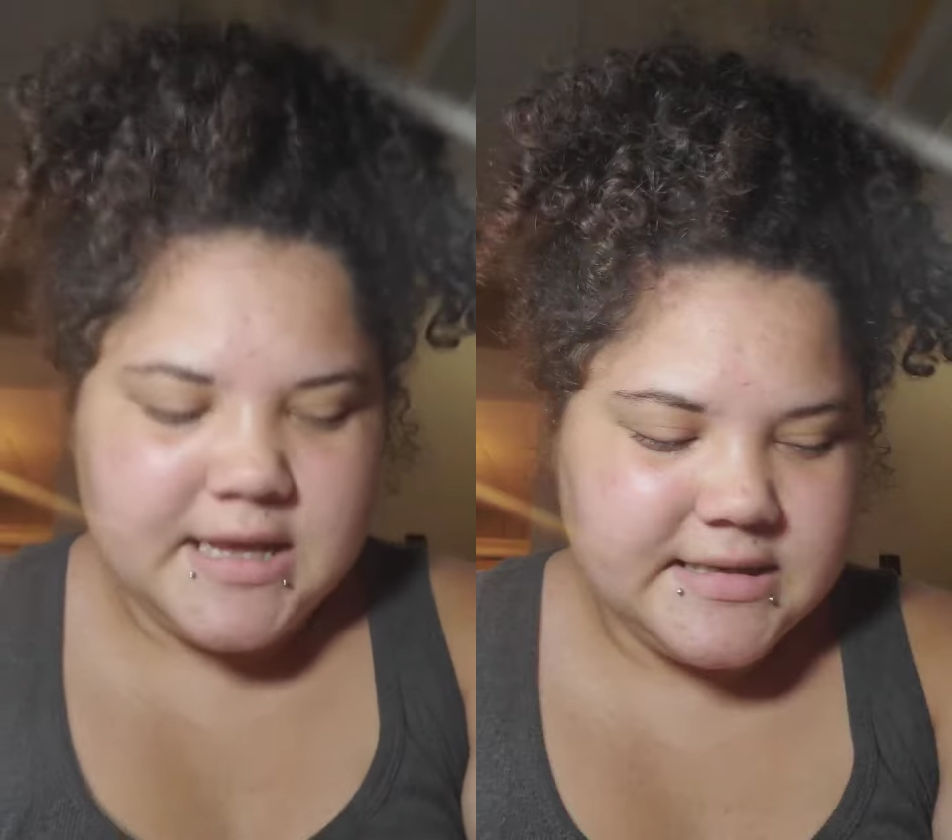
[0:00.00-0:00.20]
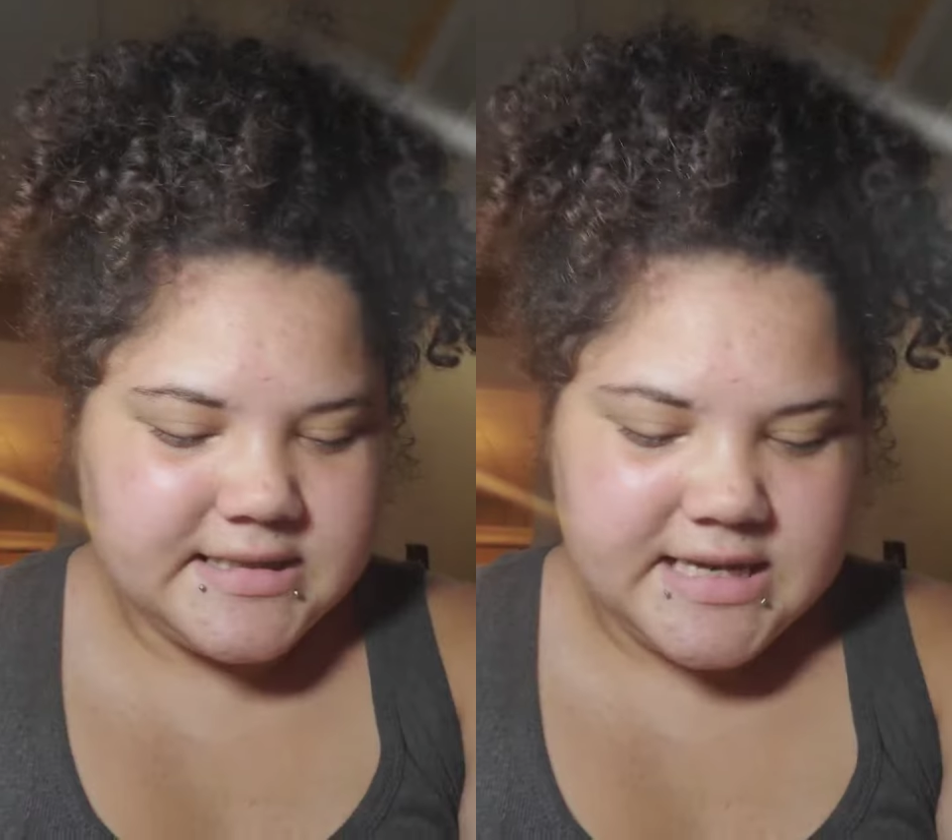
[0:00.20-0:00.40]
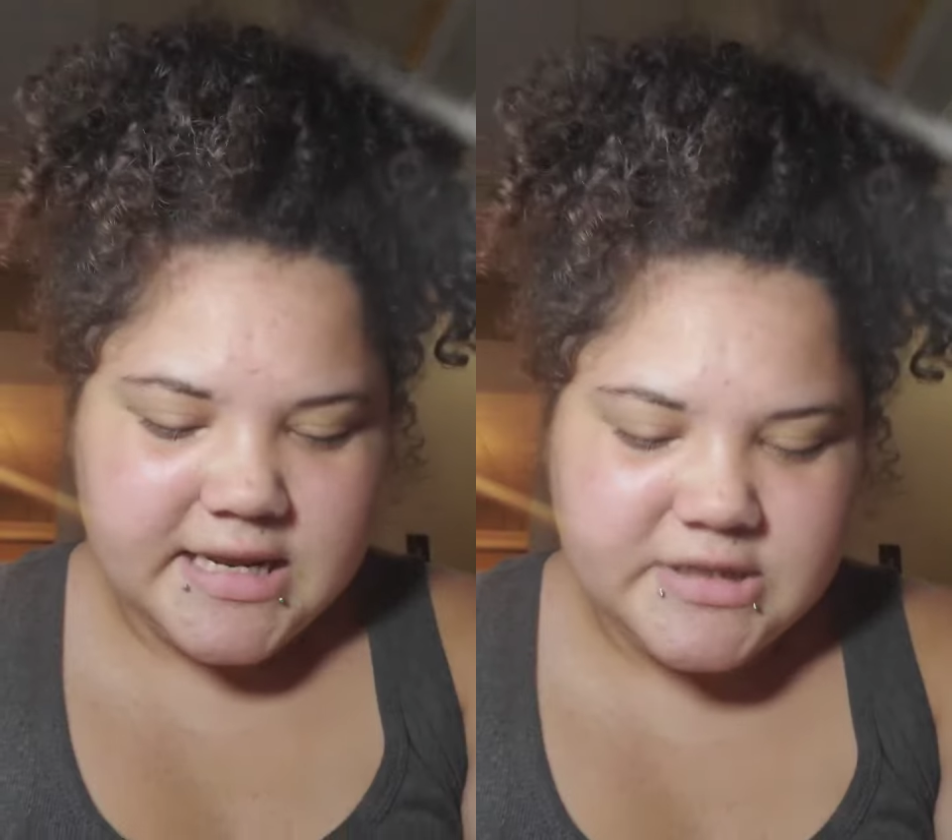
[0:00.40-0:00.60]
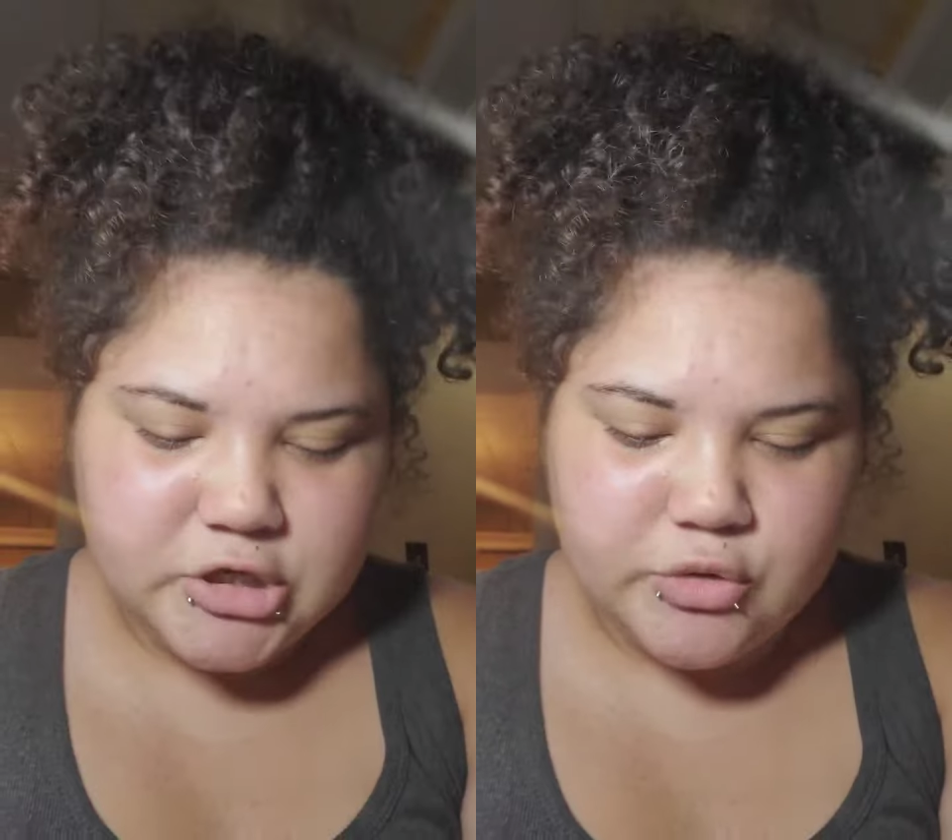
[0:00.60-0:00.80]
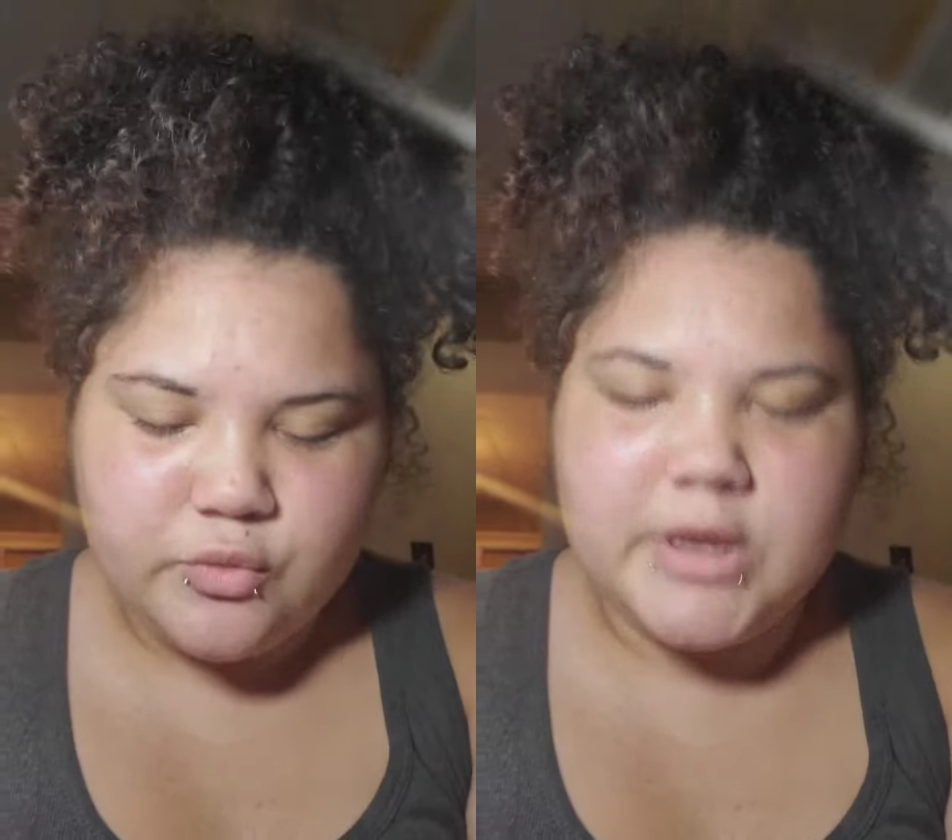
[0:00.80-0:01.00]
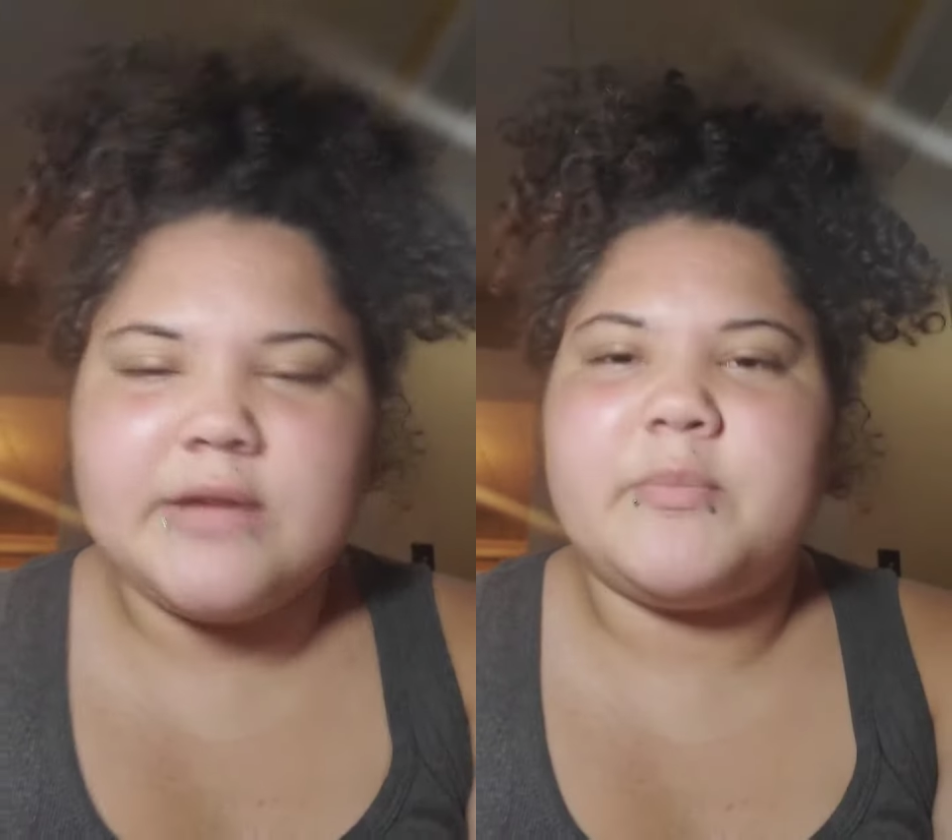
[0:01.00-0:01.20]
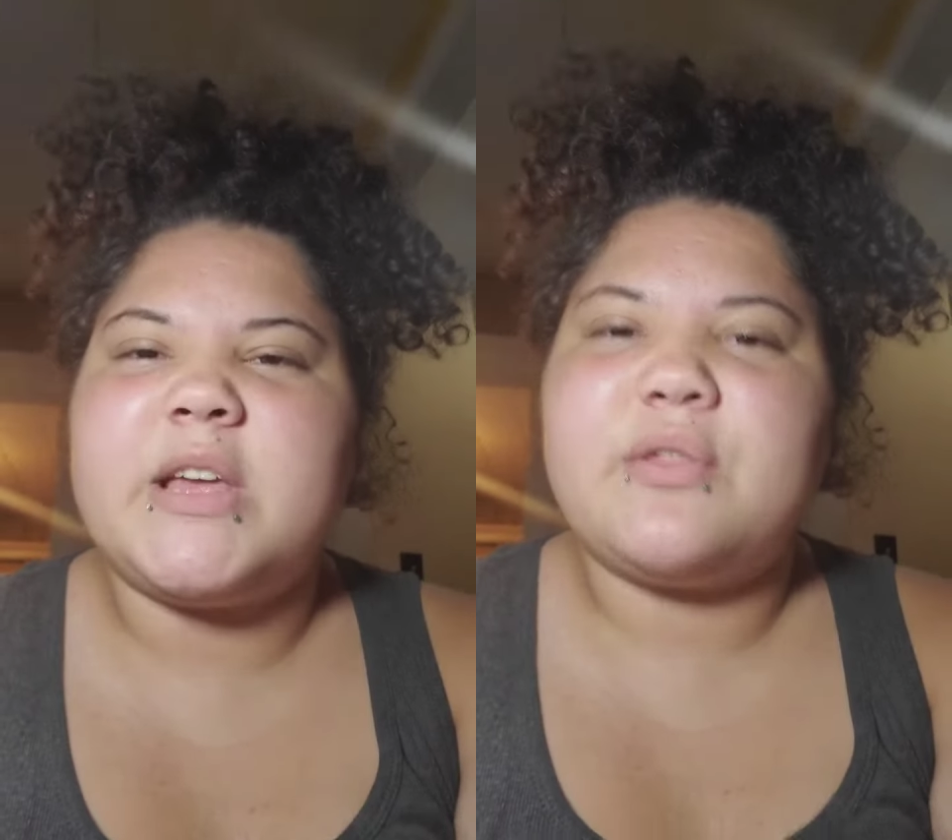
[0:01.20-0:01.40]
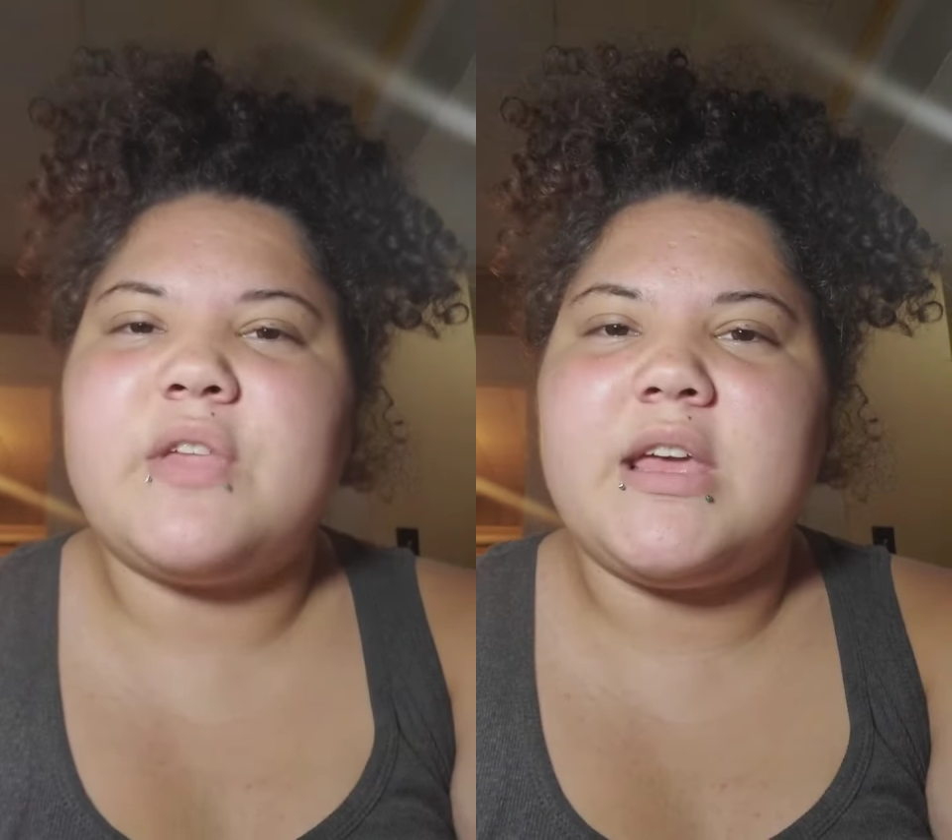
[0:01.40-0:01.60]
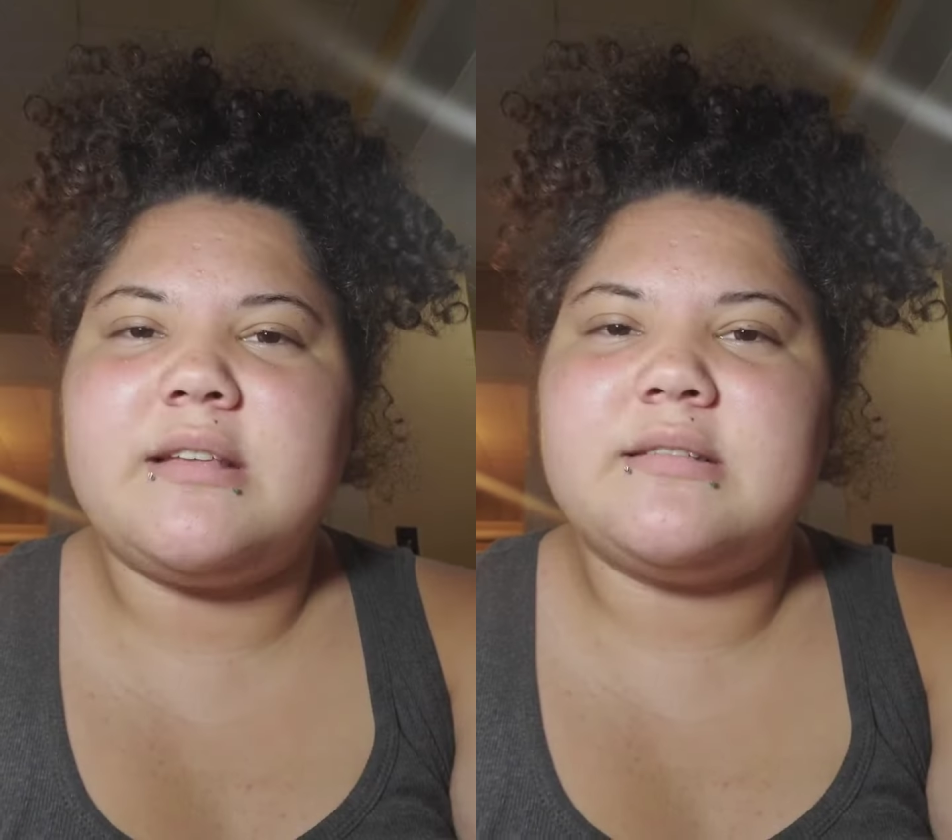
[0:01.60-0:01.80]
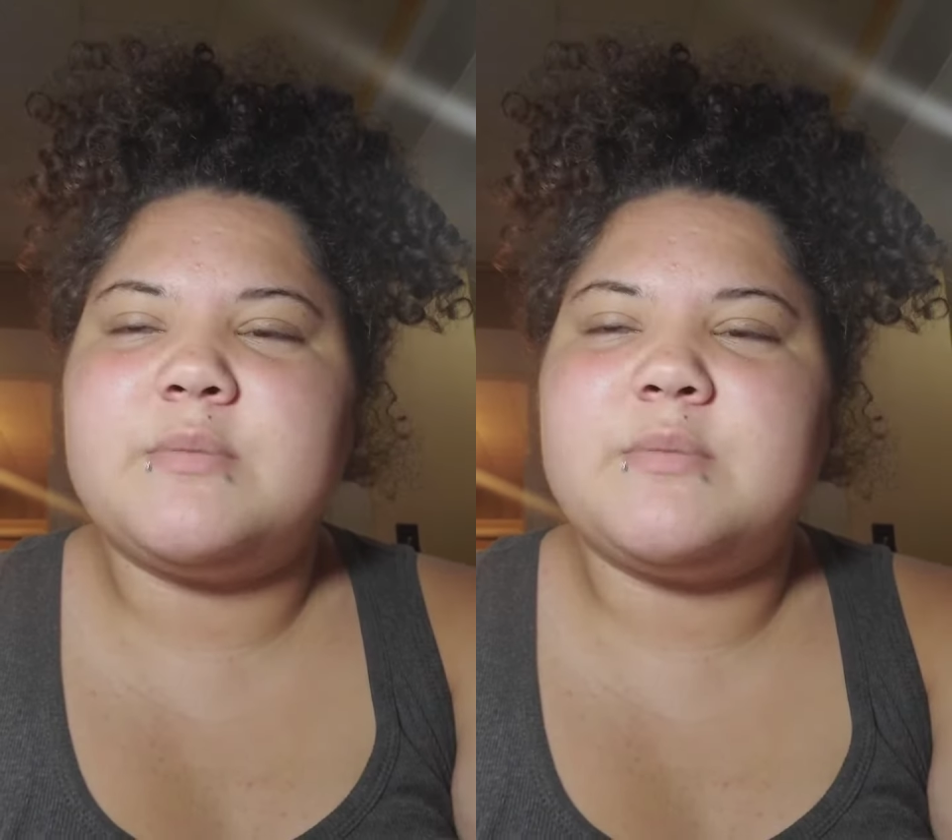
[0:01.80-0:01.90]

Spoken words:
stay tuned. We have big things,